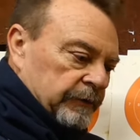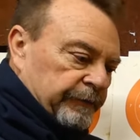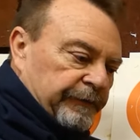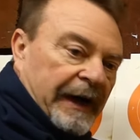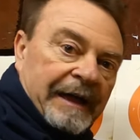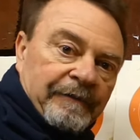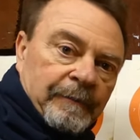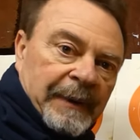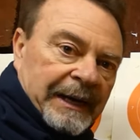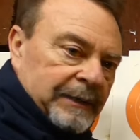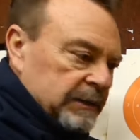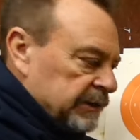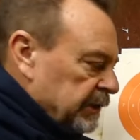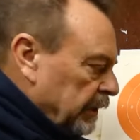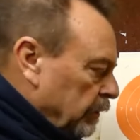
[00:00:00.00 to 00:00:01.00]
five
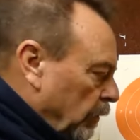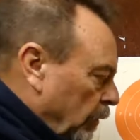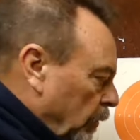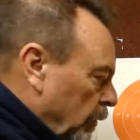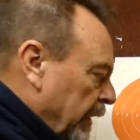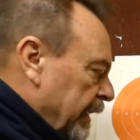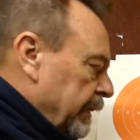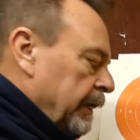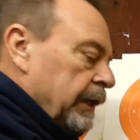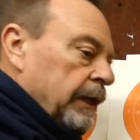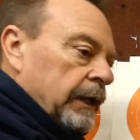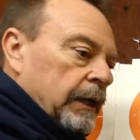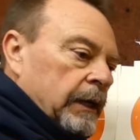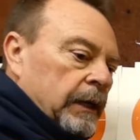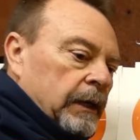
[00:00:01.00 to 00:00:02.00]
months ago and uh,
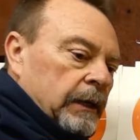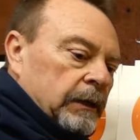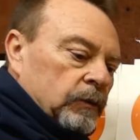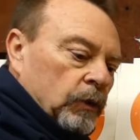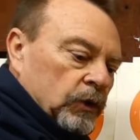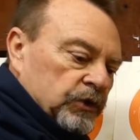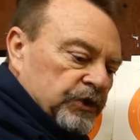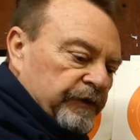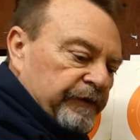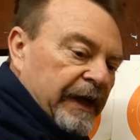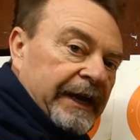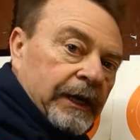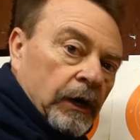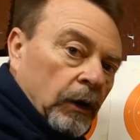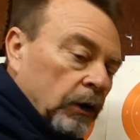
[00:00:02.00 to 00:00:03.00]
it was
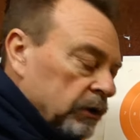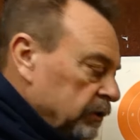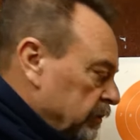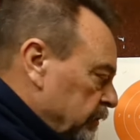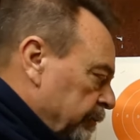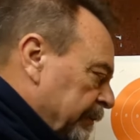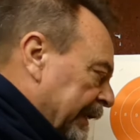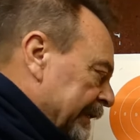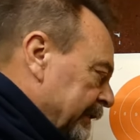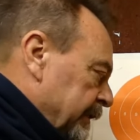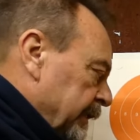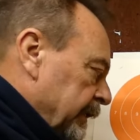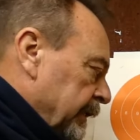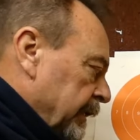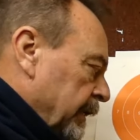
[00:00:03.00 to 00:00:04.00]
very hot but
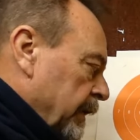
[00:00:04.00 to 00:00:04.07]
uh,